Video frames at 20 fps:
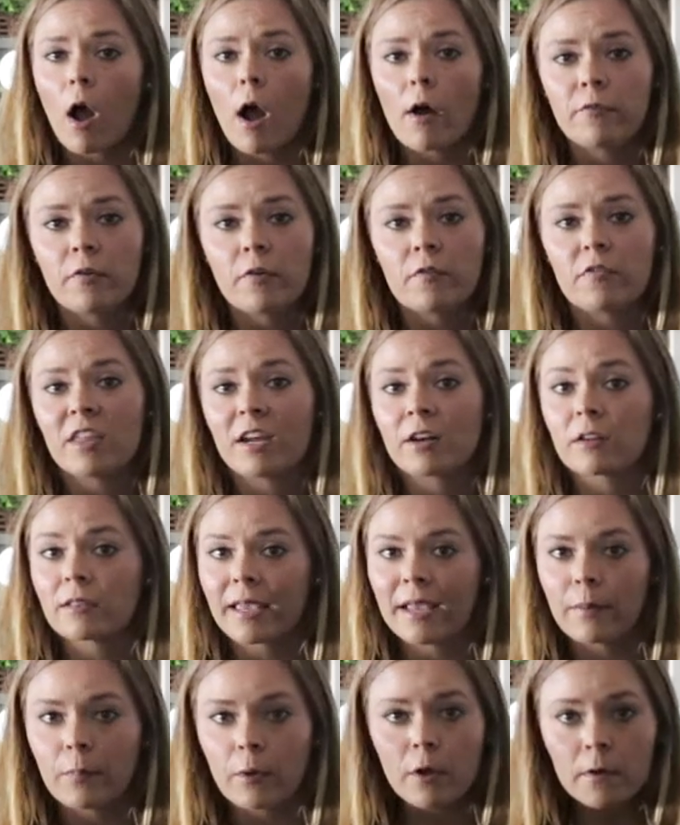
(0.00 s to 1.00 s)
off of their
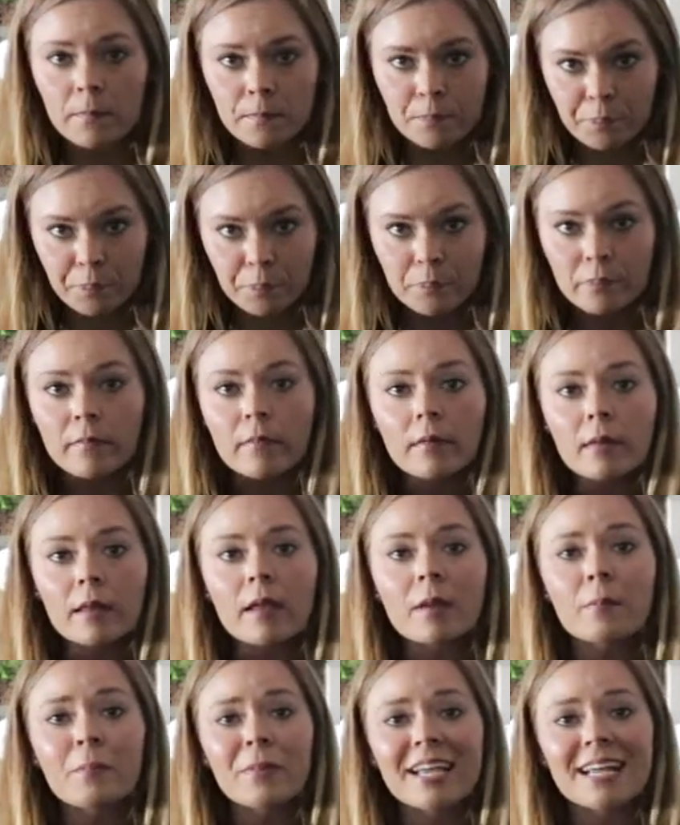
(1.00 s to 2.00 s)
label
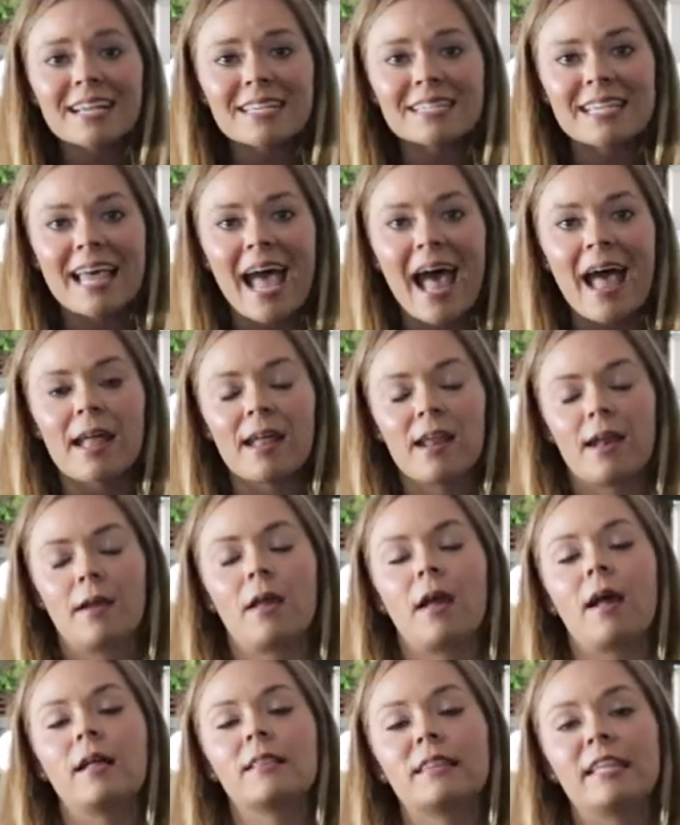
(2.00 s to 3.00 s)
because that
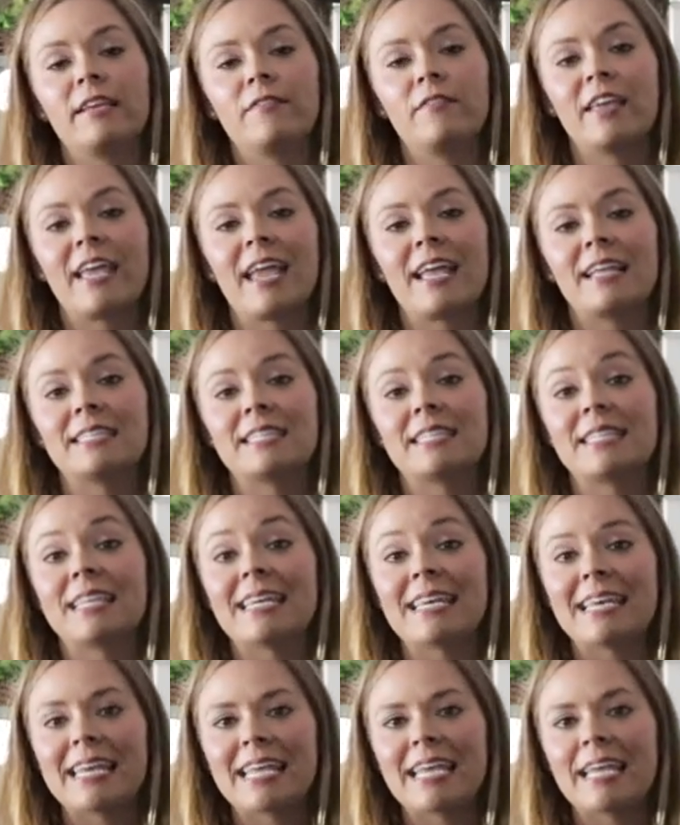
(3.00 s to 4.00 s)
alleviates the
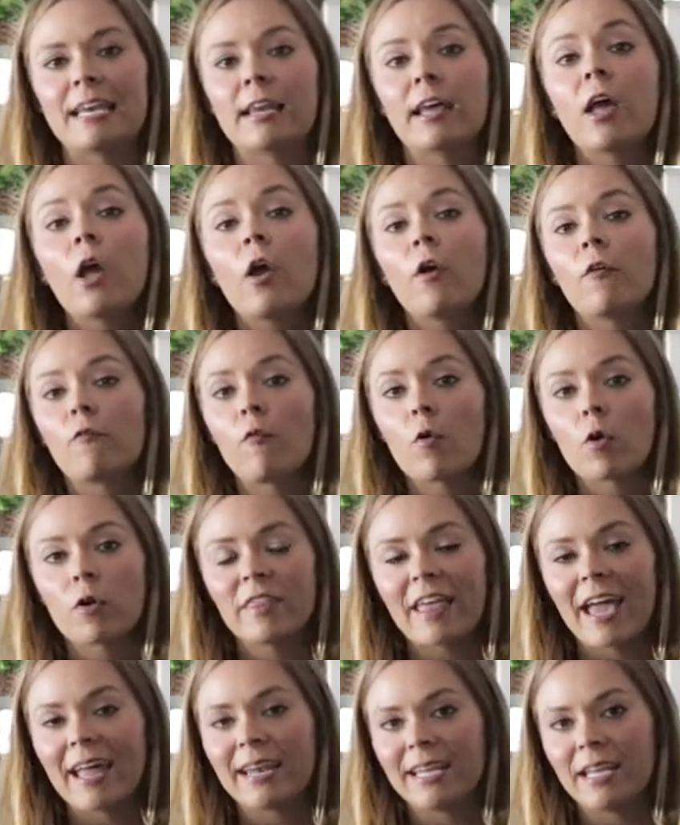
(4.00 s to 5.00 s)
need for
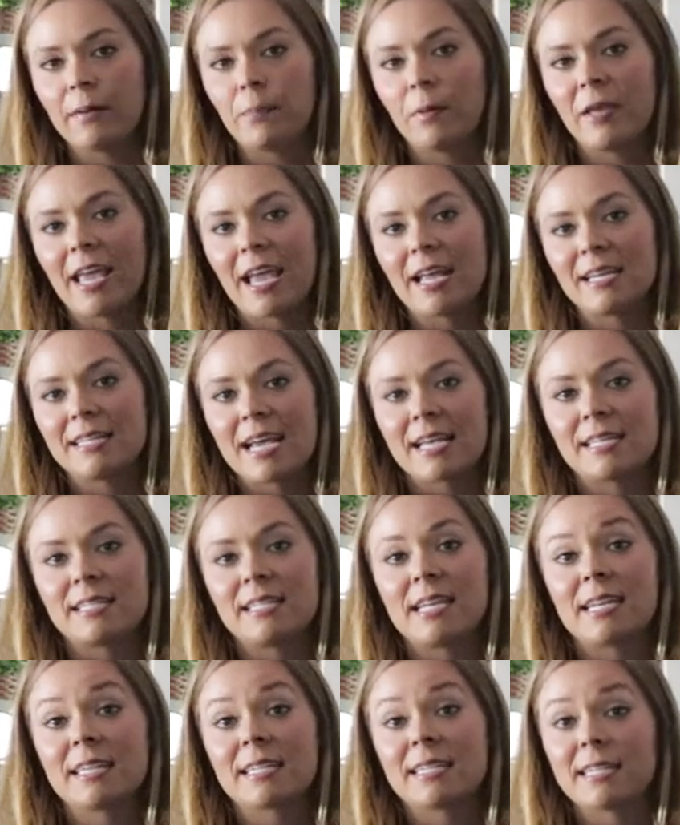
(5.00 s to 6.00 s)
that EPA
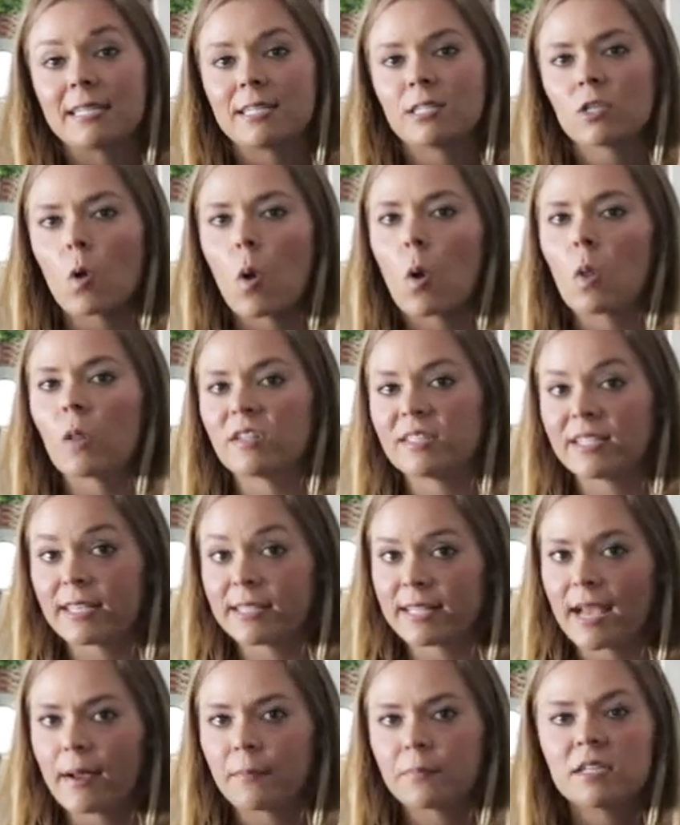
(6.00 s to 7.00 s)
testing since coal is
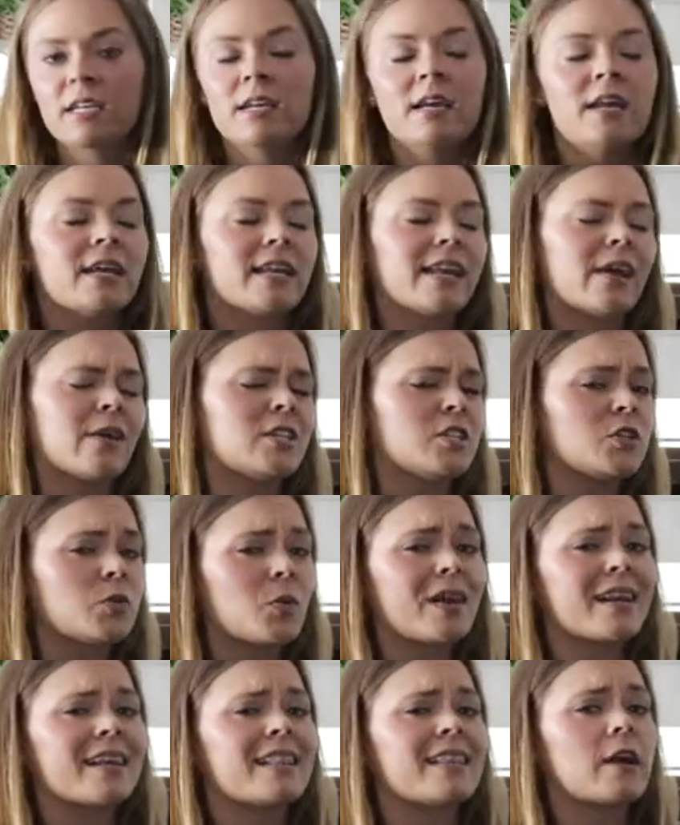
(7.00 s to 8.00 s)
exempt. Now I do
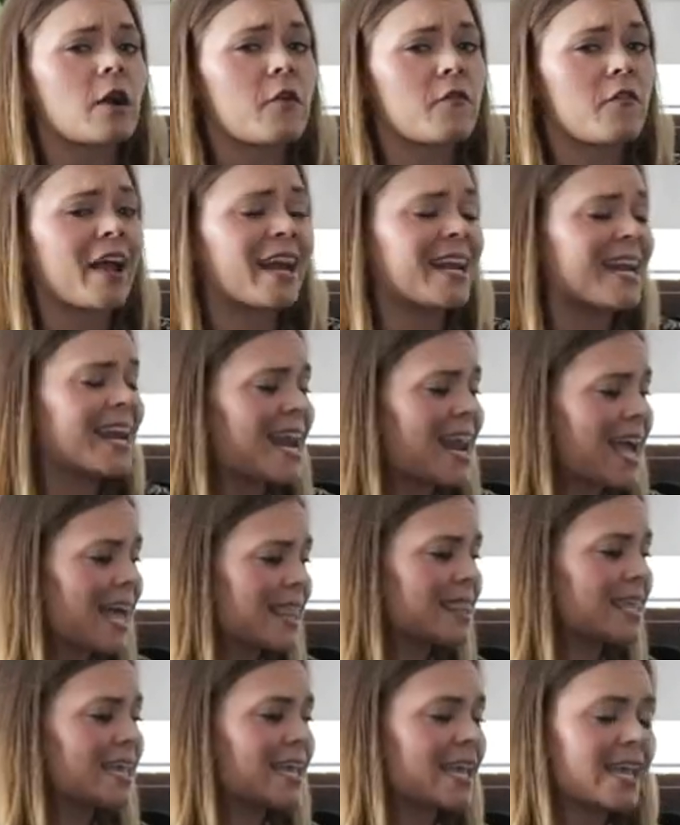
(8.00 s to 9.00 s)
want to clarify,
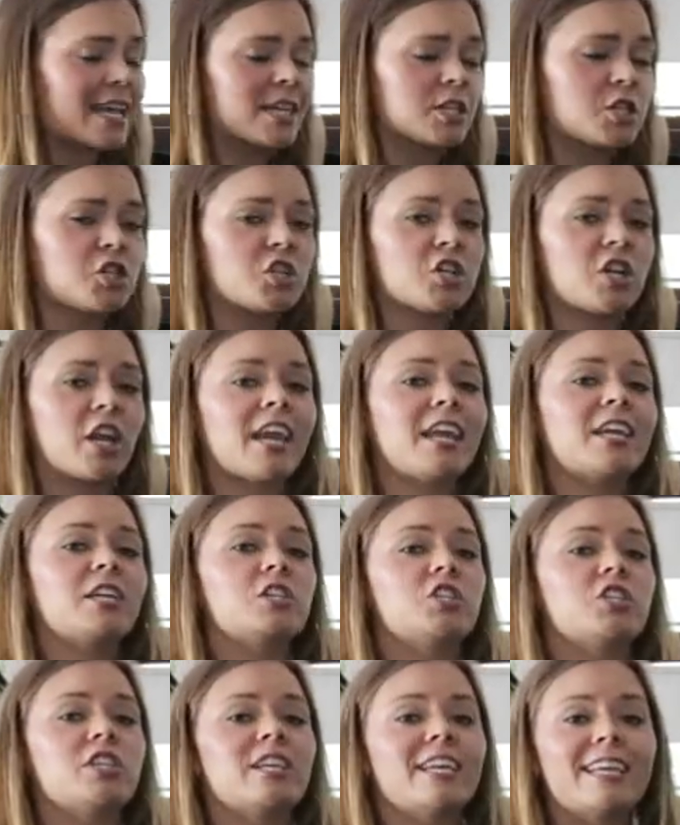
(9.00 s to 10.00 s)
nothing has
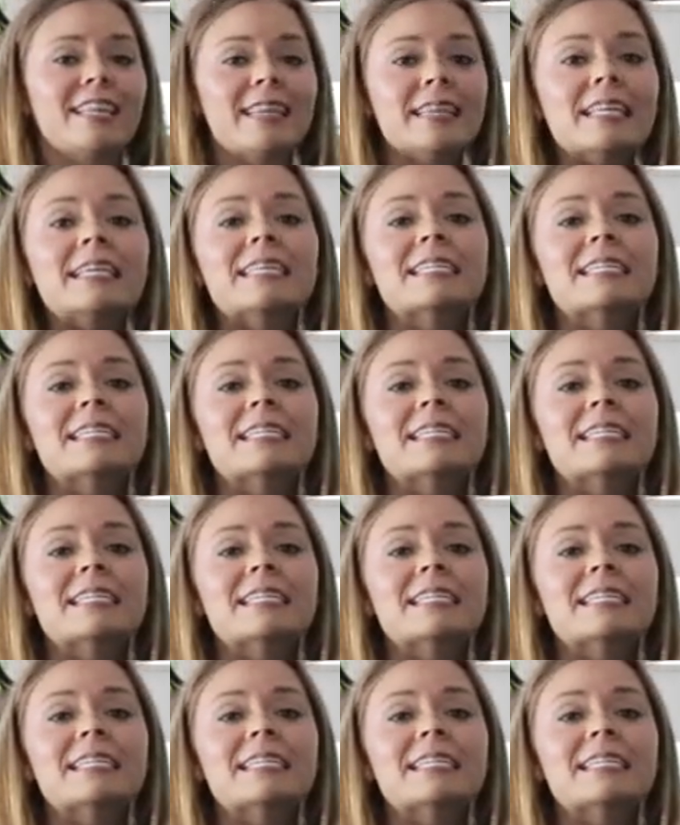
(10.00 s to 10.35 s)
changed in the